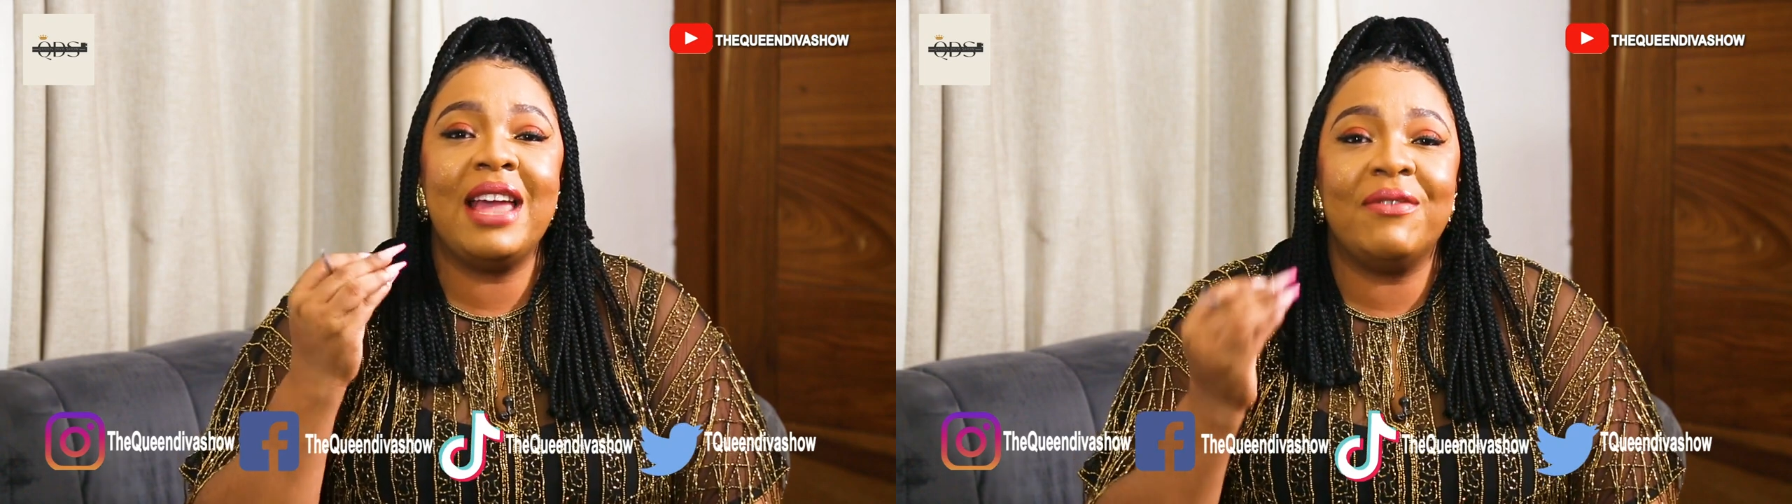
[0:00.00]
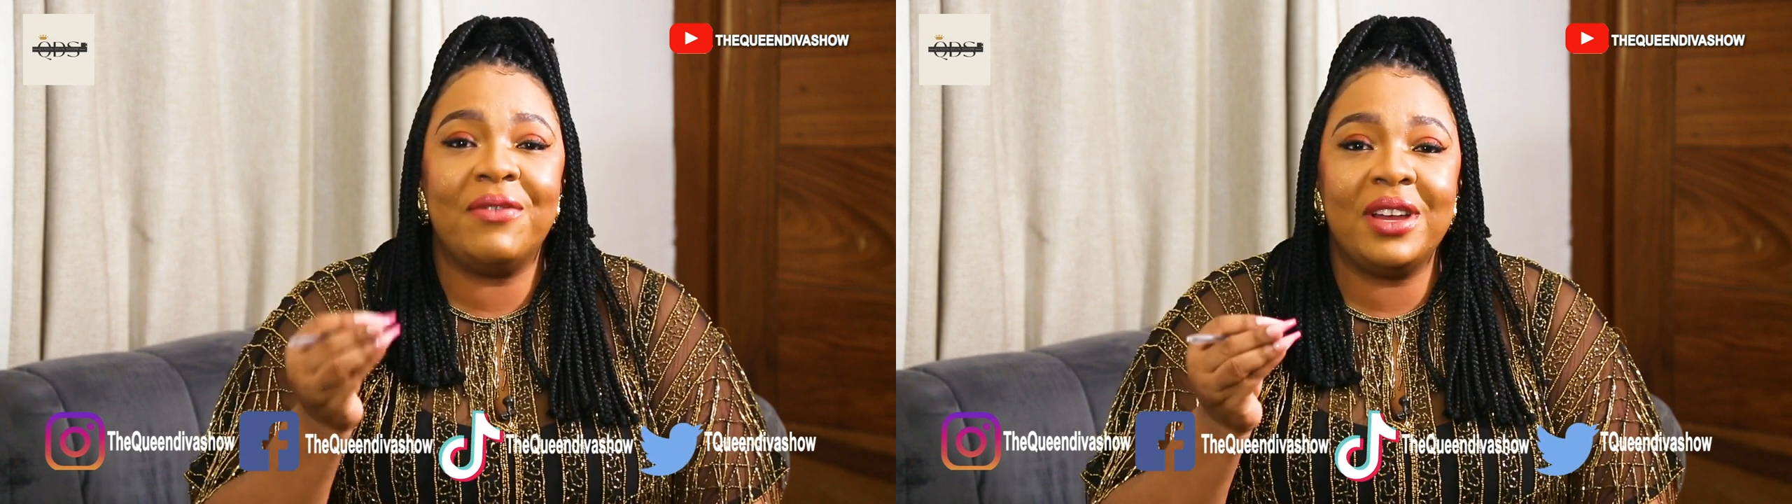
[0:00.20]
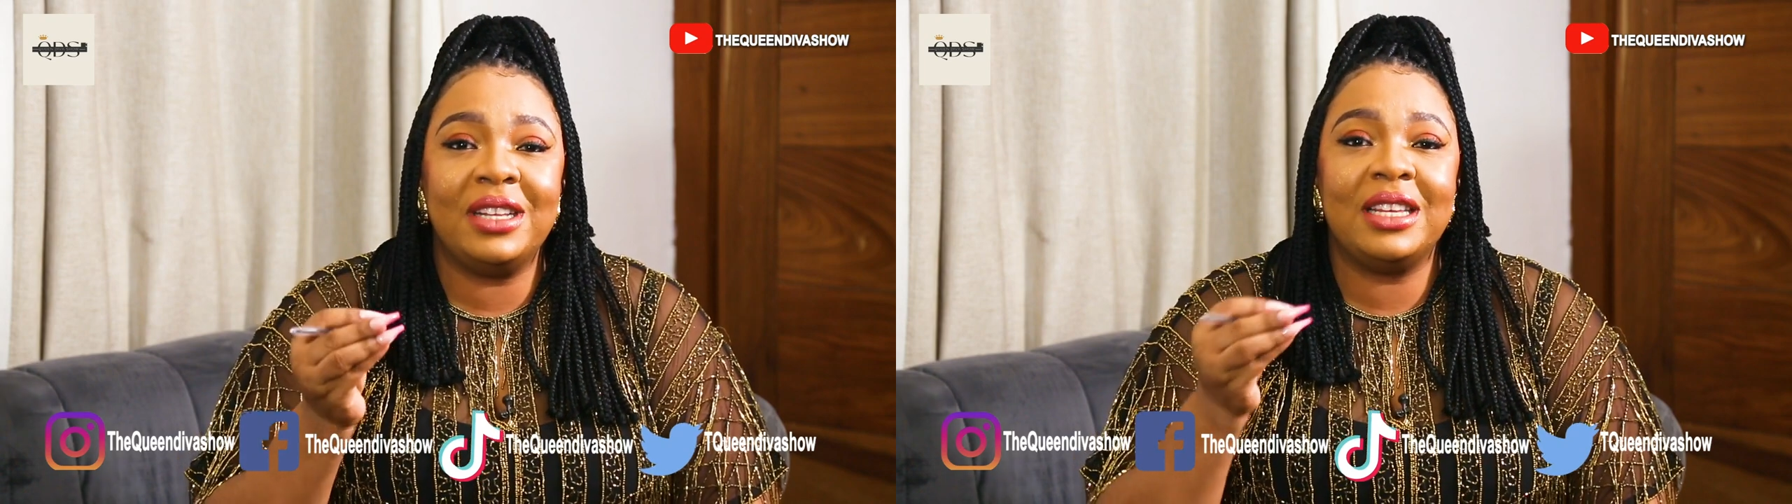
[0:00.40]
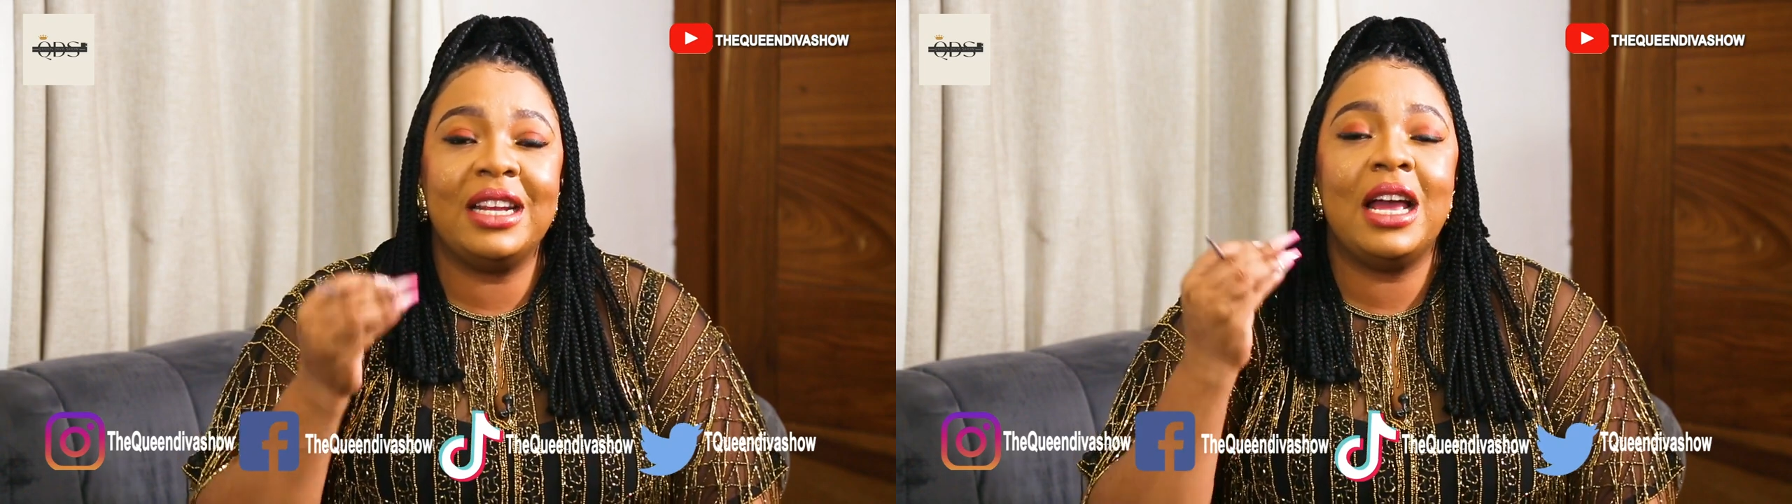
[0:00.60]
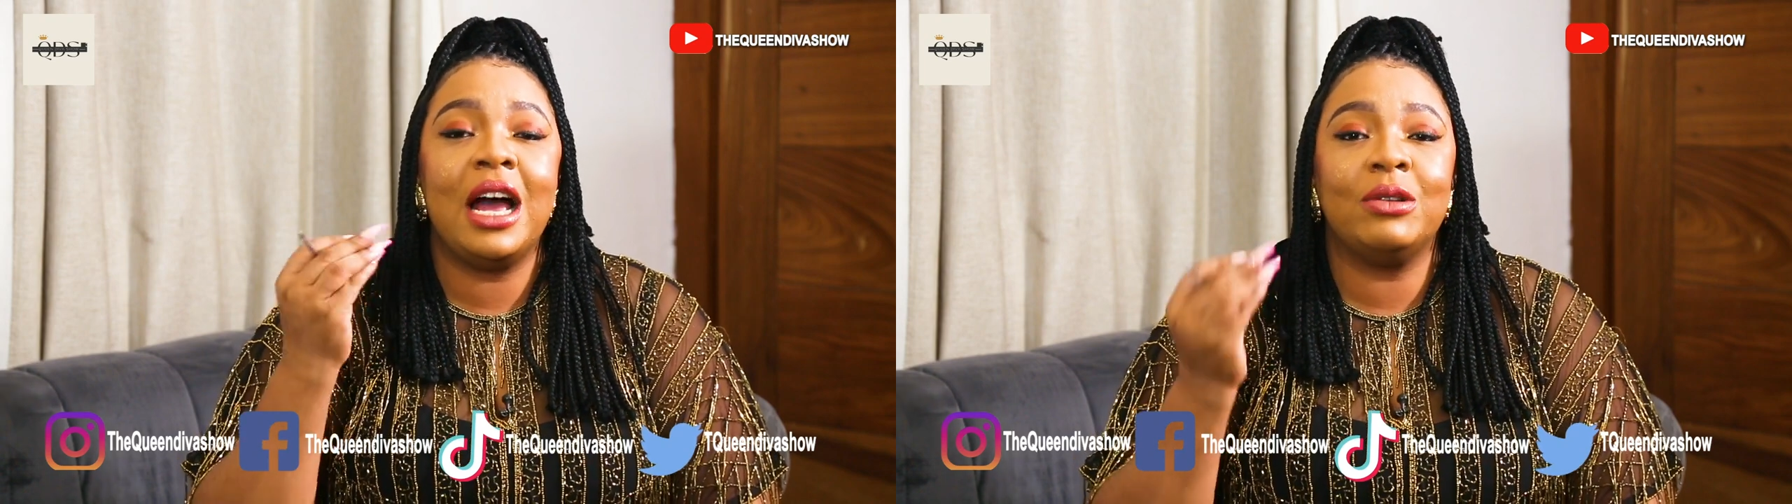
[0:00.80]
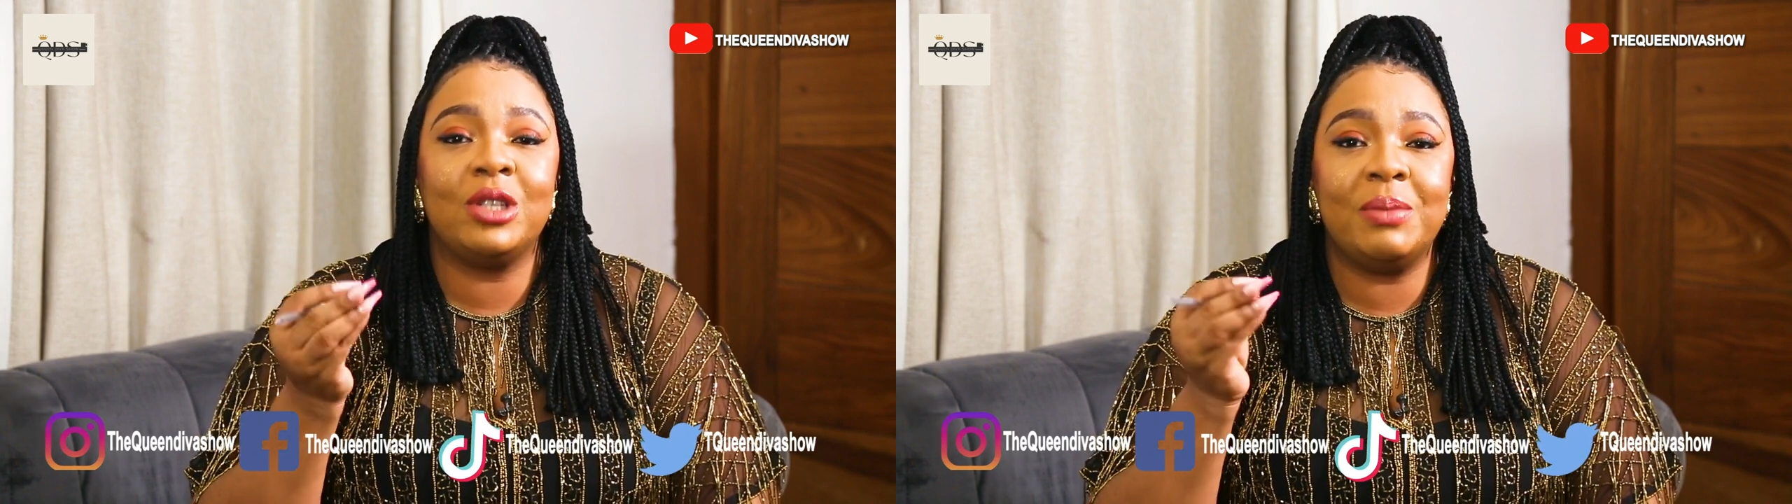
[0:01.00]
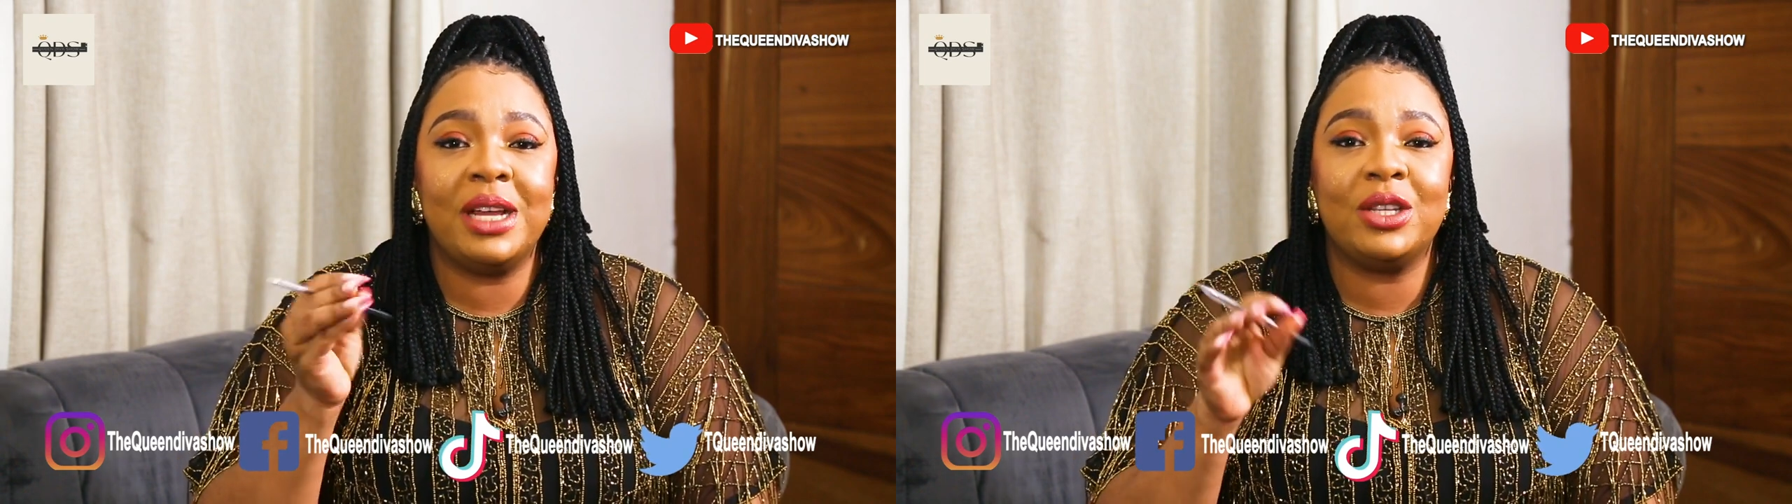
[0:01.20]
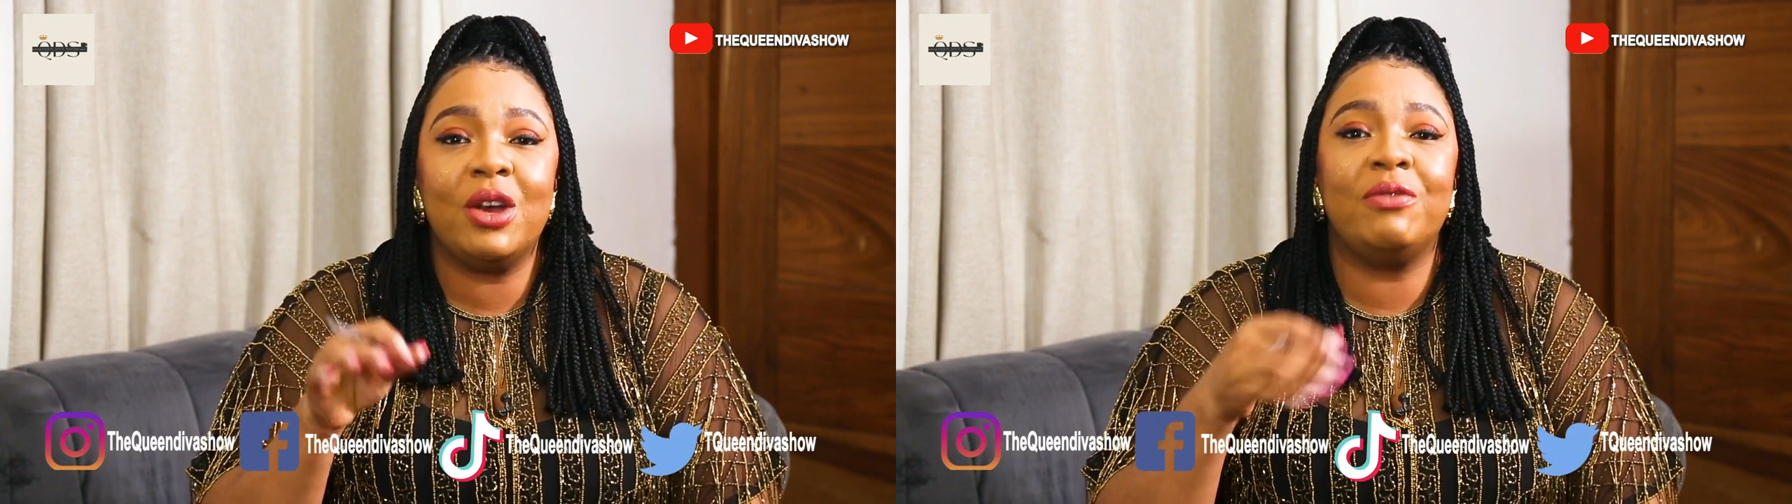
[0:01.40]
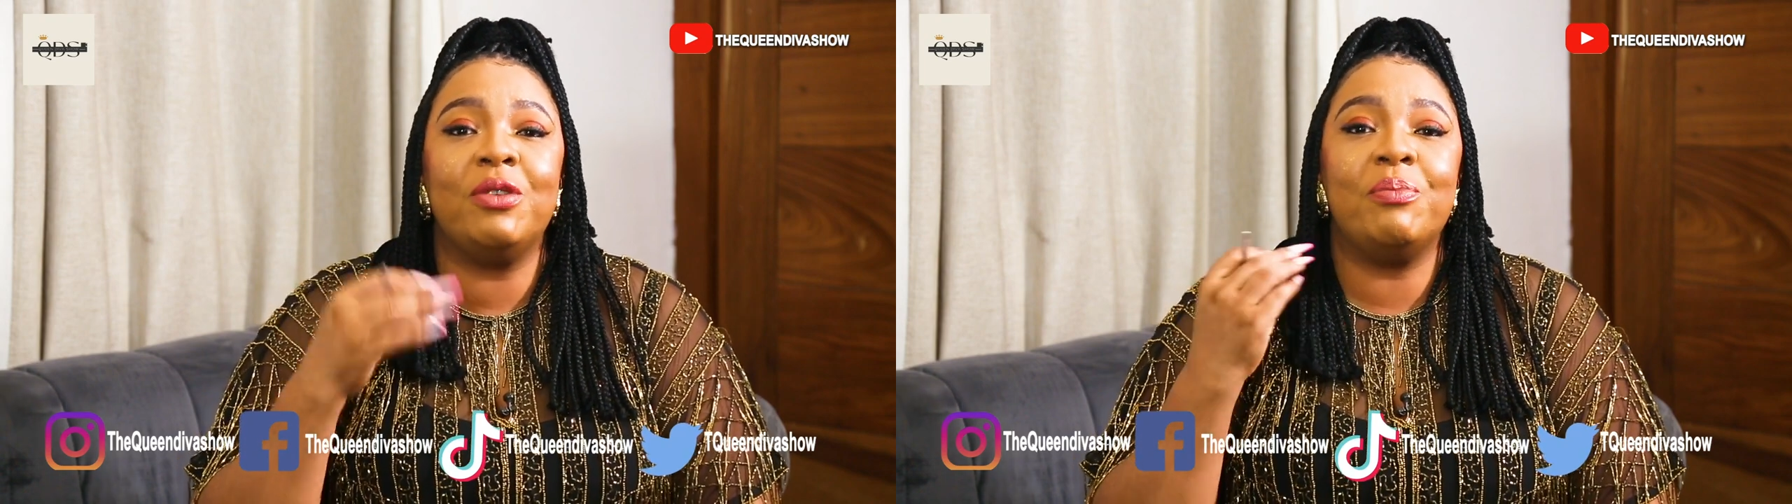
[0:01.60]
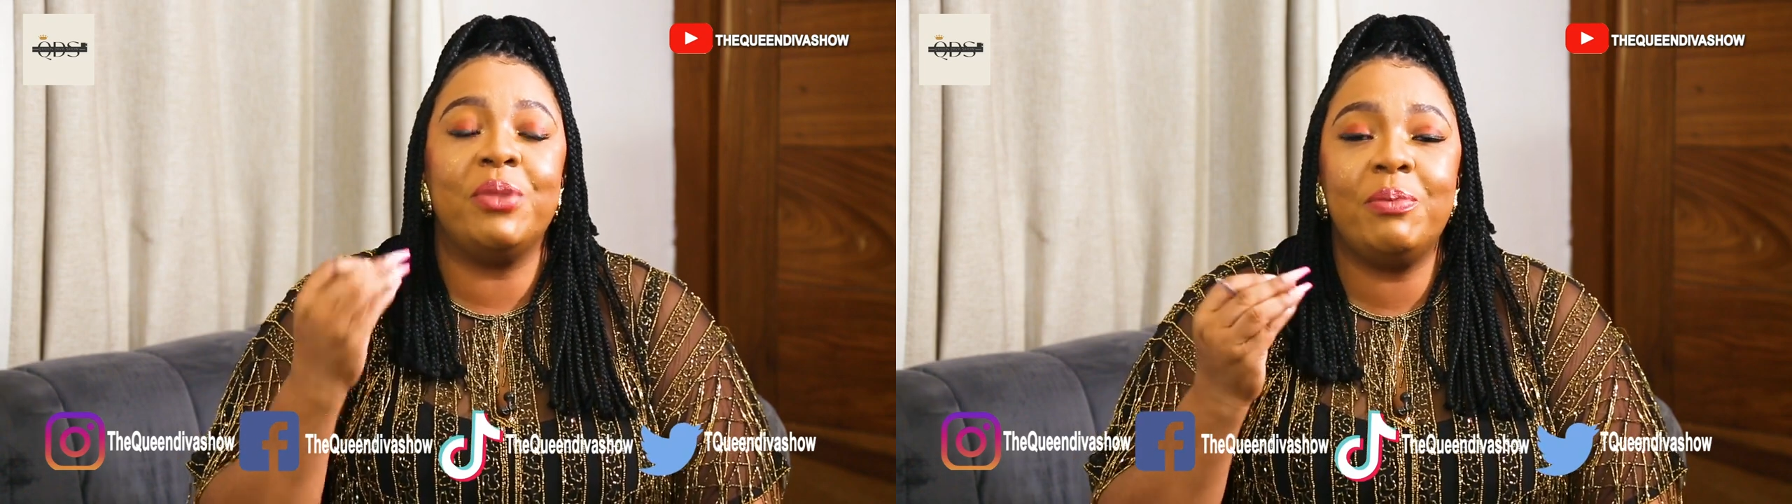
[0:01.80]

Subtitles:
evicted housemate of the